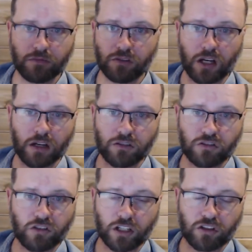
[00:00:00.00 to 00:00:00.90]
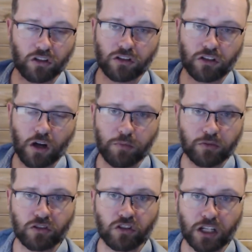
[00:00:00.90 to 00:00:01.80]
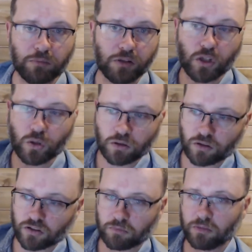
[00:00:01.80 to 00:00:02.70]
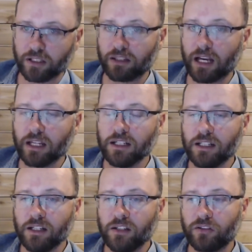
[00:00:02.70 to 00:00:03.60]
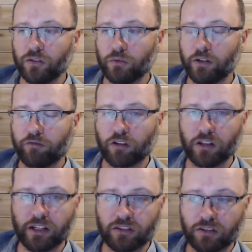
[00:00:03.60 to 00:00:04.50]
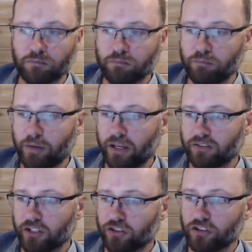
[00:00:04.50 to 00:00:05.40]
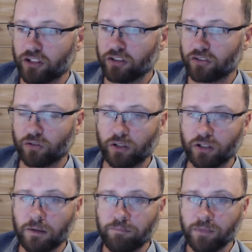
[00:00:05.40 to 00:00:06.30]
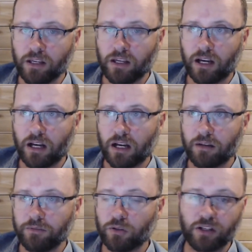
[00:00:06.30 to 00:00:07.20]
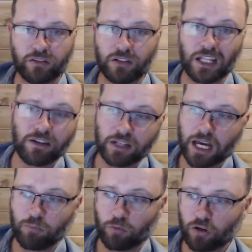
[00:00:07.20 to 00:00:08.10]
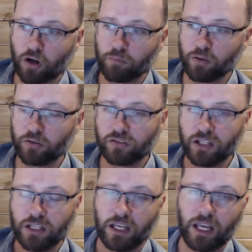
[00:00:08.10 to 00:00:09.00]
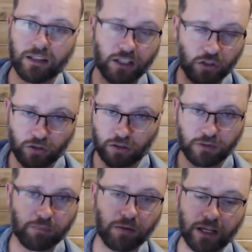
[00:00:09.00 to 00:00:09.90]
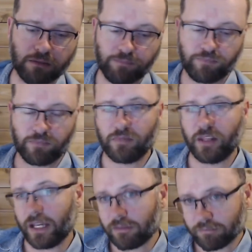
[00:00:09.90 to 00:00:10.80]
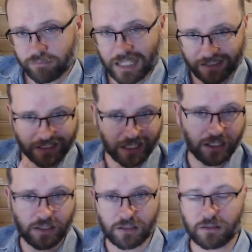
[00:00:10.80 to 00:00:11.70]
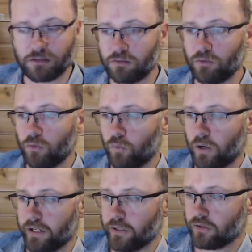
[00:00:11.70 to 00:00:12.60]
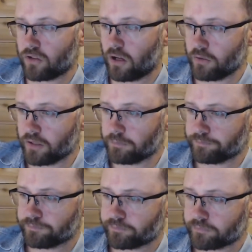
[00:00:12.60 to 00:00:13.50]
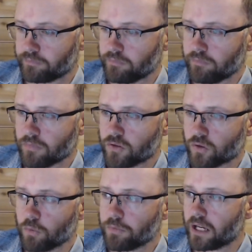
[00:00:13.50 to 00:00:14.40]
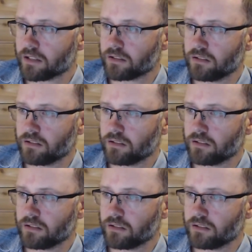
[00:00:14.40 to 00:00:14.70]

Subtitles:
composted chicken manure or something like that to refertilize some base nitrogen in the soil. You don't necessarily have to add more compost, and then you can replant. And that's kind of where you would start with it. So I hope that